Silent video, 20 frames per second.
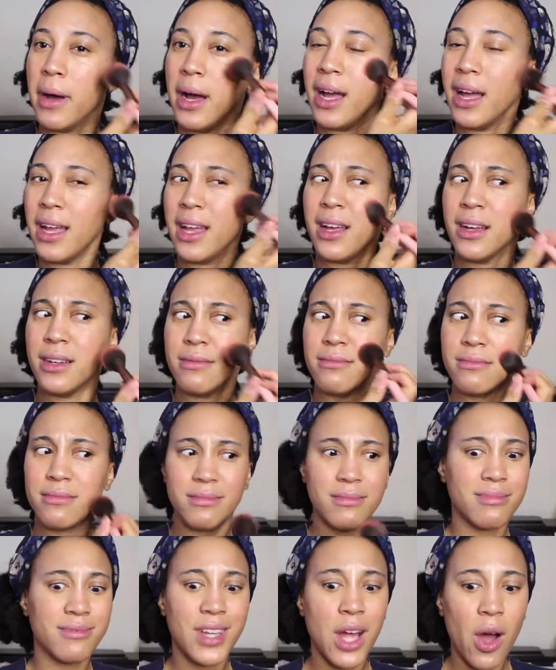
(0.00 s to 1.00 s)
but
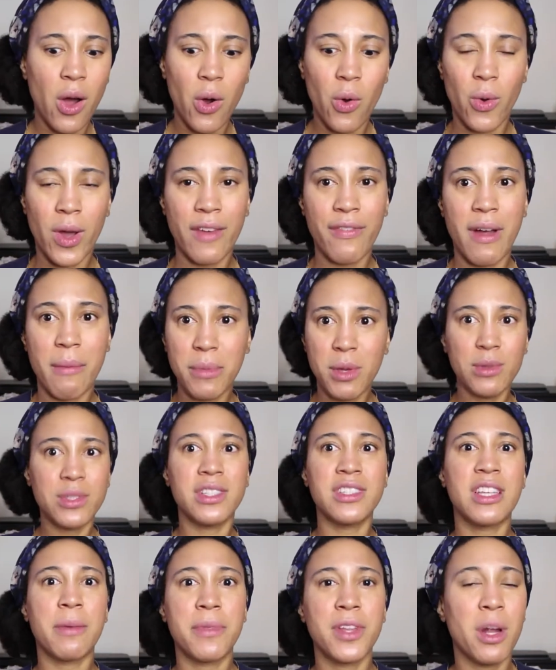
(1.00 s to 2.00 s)
no, if I'm
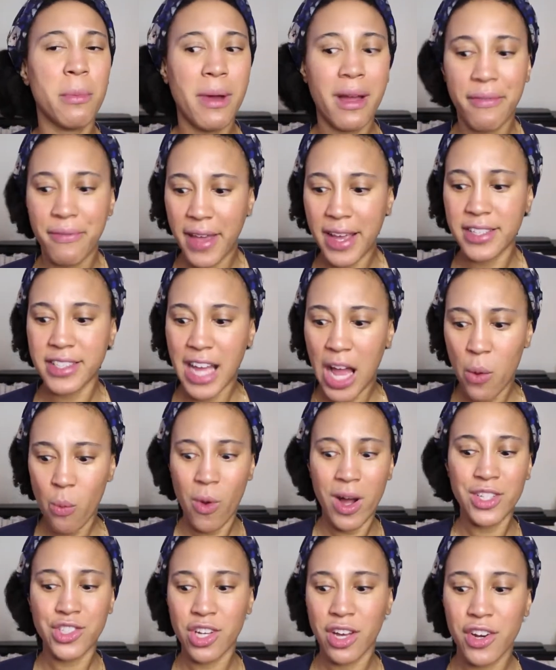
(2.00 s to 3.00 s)
using something on my face, I
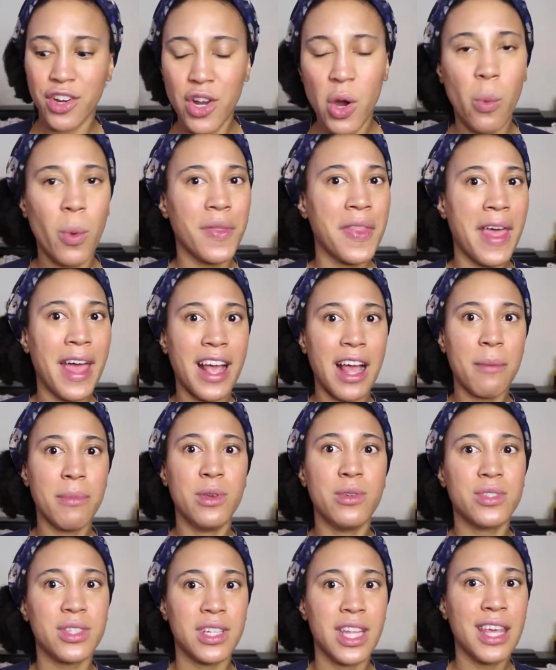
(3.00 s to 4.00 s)
want y'all to know what the heck I'm
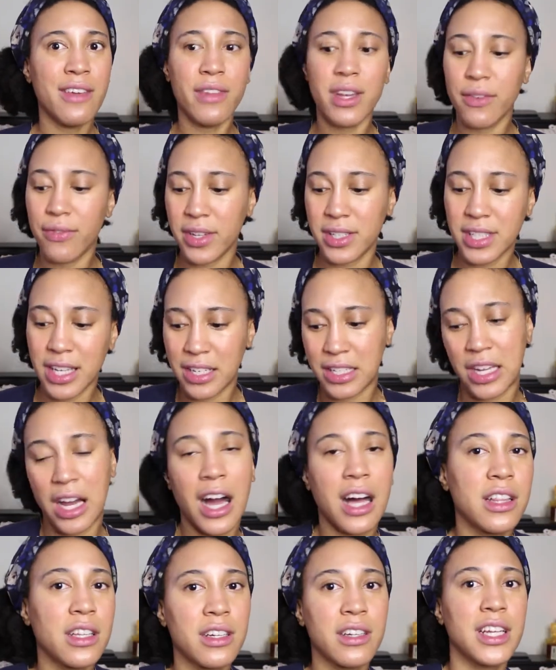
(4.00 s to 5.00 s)
using, even if it's a
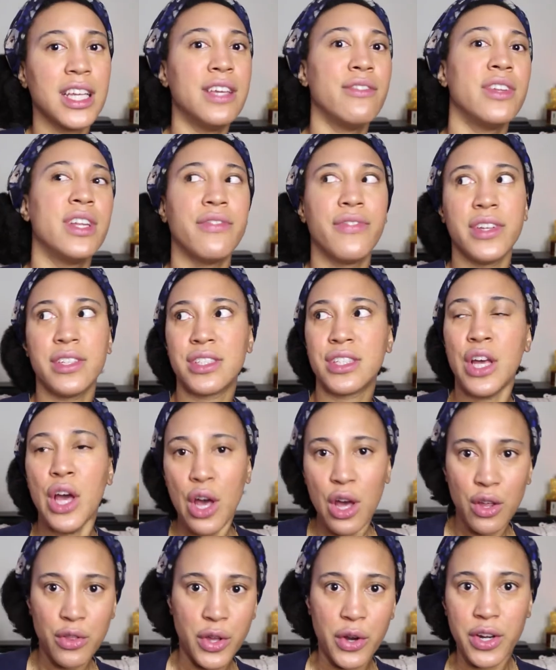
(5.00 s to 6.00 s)
dollar, even if it's
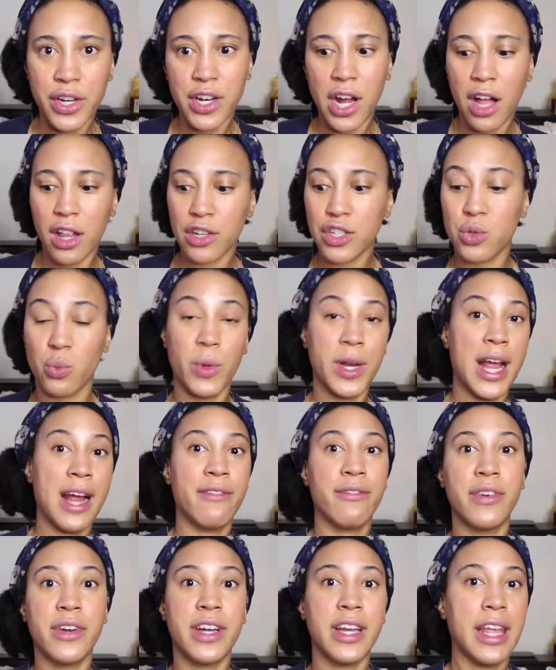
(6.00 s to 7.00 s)
thirty dollars,
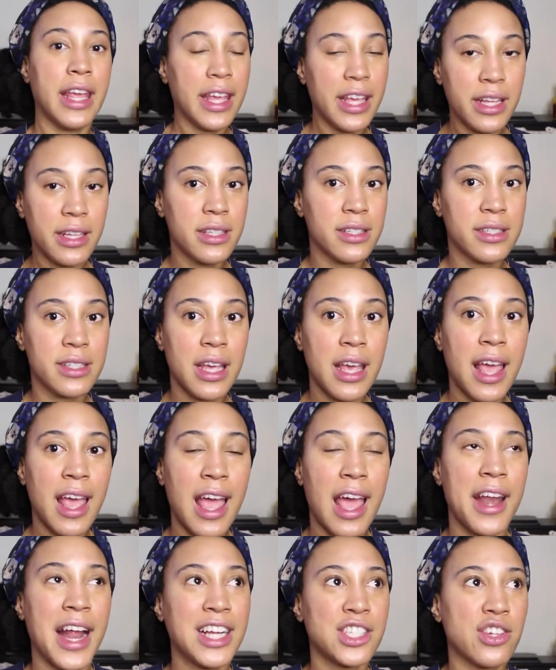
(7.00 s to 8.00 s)
whatever it is.
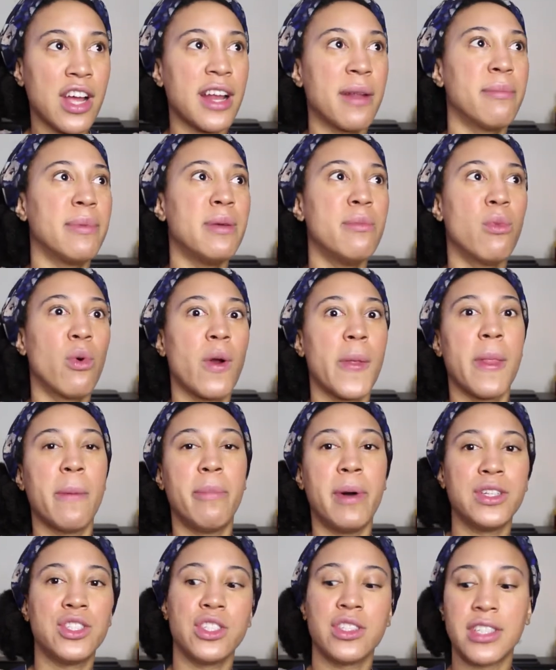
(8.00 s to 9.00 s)
And I try to be more on the
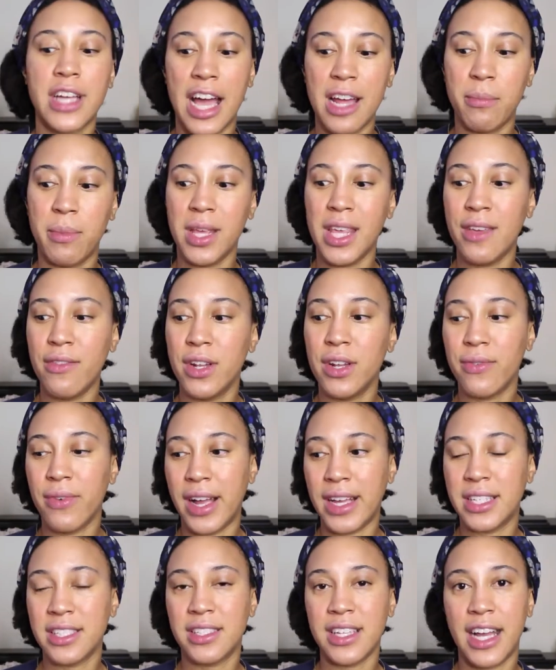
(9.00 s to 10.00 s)
budget side, but even if
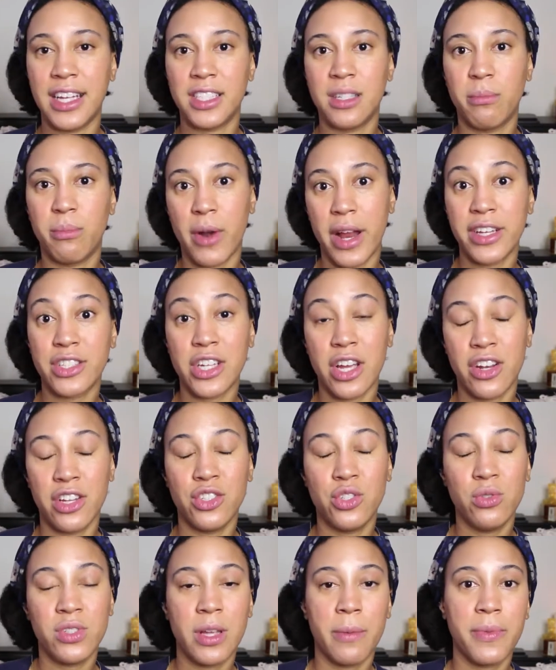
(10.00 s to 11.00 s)
I decide to branch out
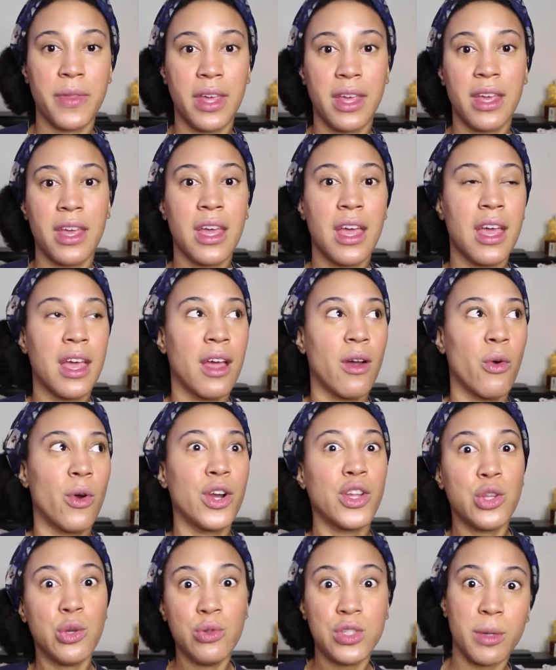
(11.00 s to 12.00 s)
and do something
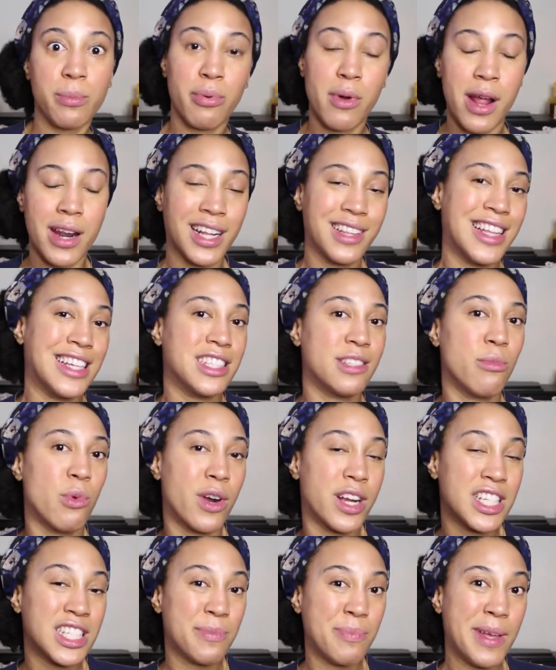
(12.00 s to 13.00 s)
or use a product that's
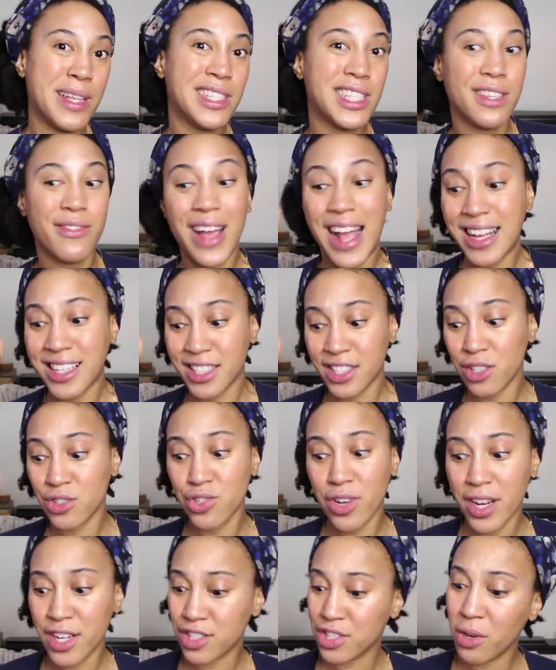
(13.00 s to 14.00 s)
more expensive, I still
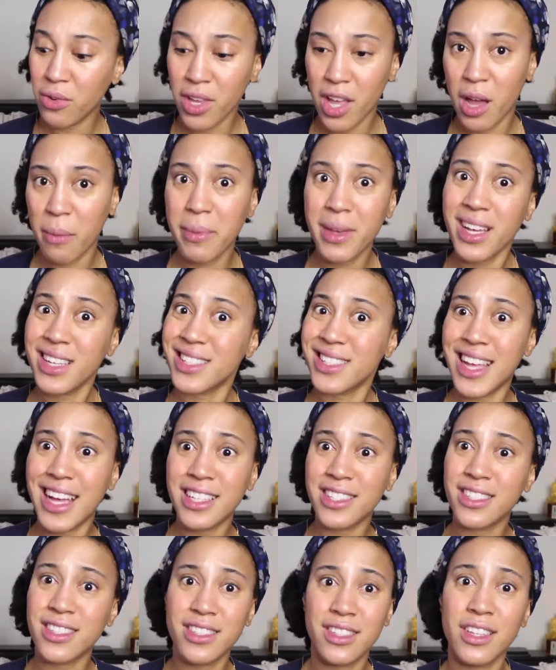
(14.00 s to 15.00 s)
try to show y'all, because
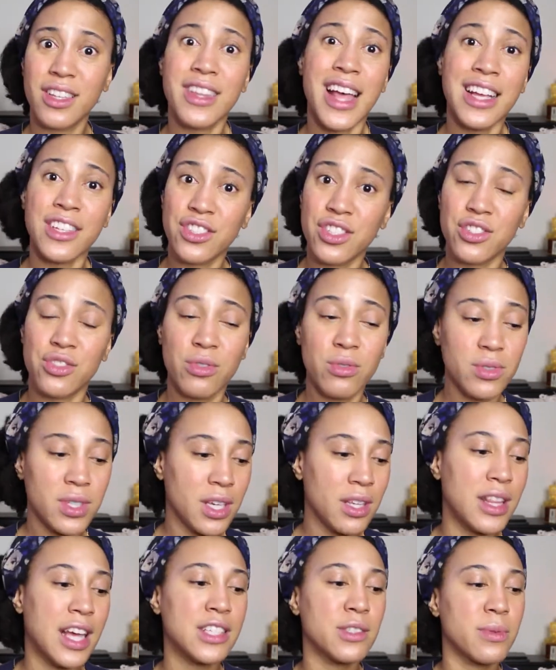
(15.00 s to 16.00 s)
that's the, that's the true
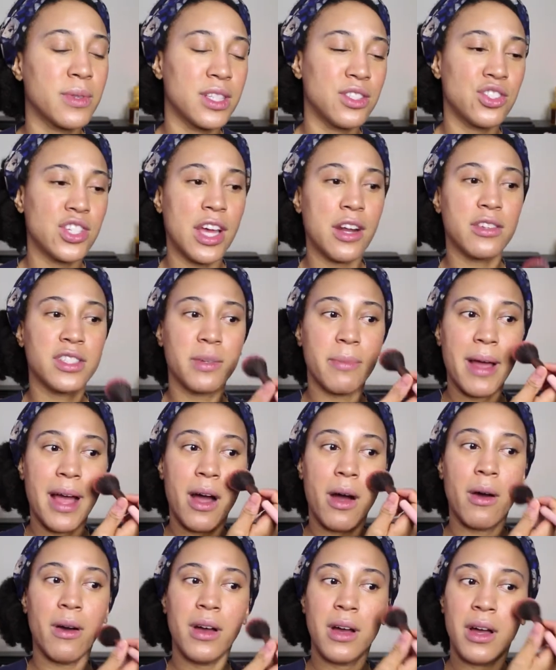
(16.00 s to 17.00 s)
tea. That's what this channel's
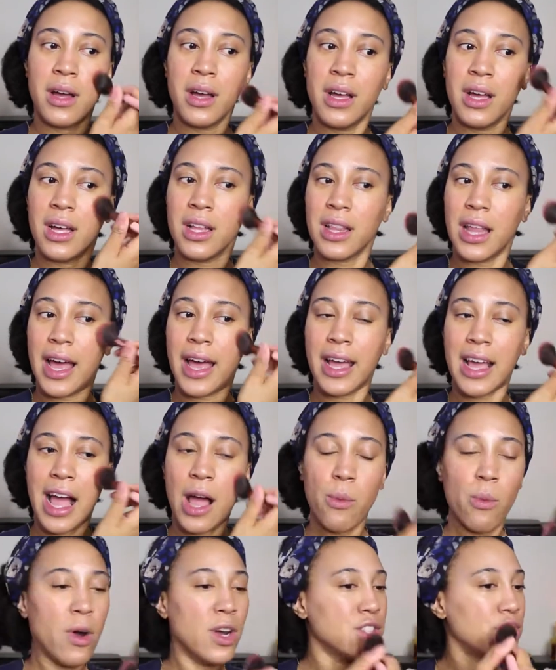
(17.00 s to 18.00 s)
about. Like,
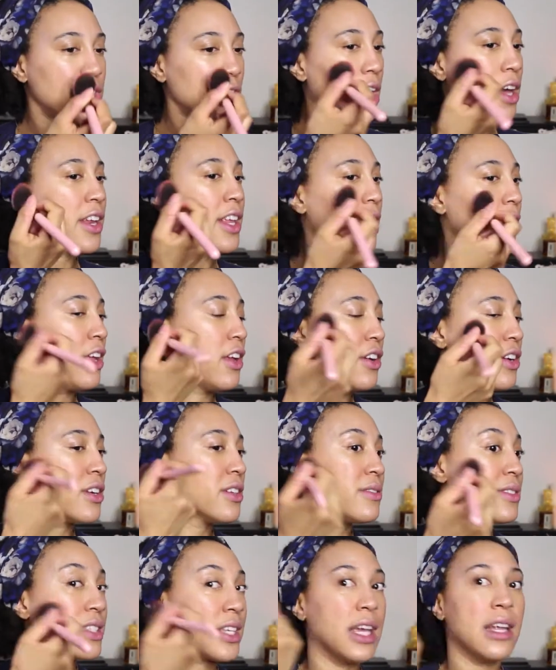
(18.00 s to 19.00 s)
I want y'all to get your
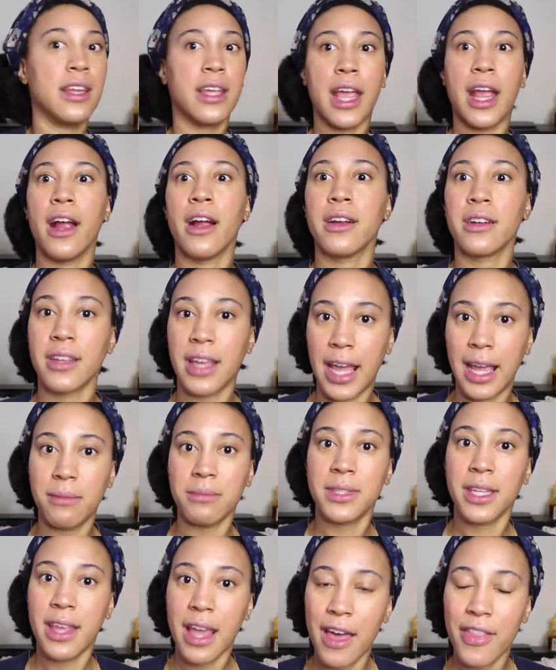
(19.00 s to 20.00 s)
skincare game
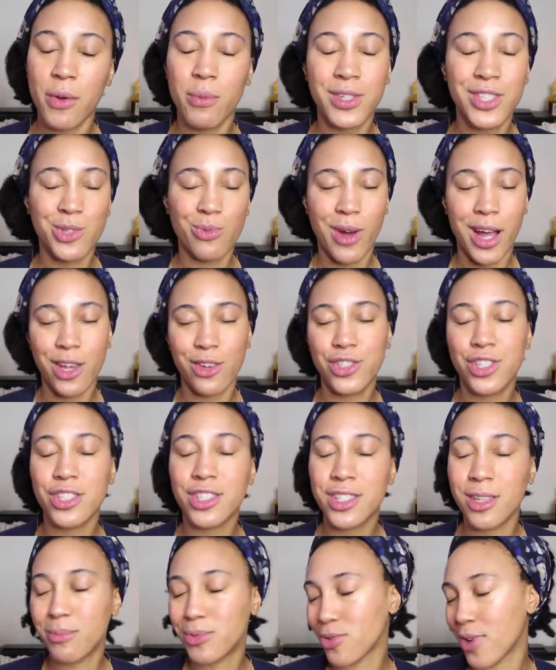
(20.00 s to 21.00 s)
together, which is why you should
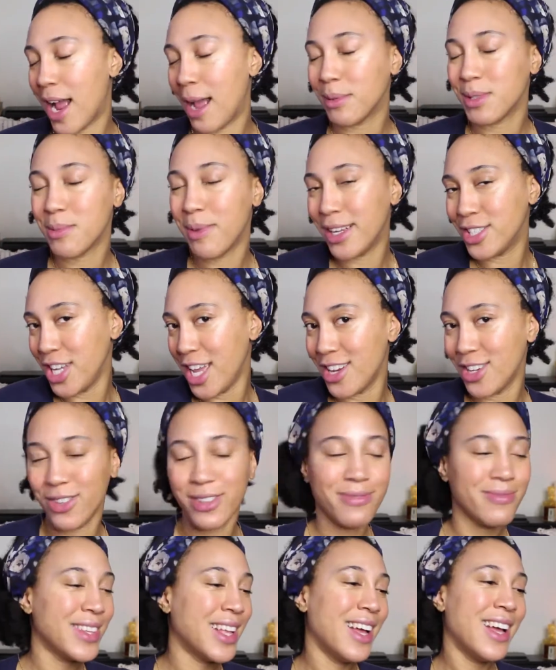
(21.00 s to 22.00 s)
subscribe to my channel.
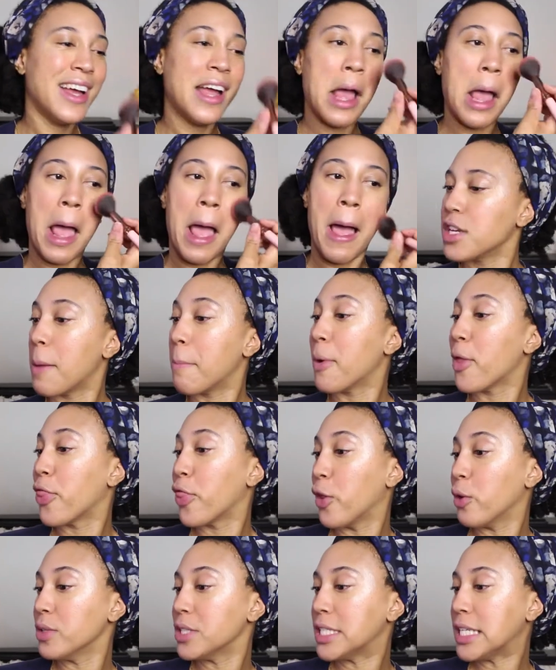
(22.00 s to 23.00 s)
Um, number
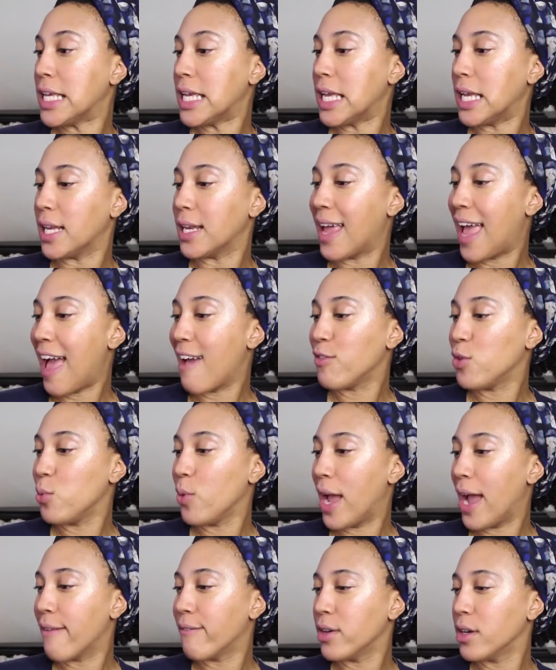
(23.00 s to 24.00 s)
thirteen, have
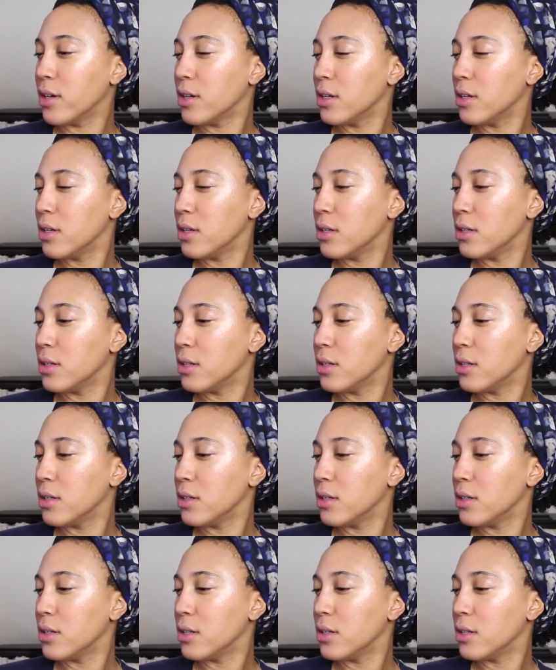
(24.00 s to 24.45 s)
you ever,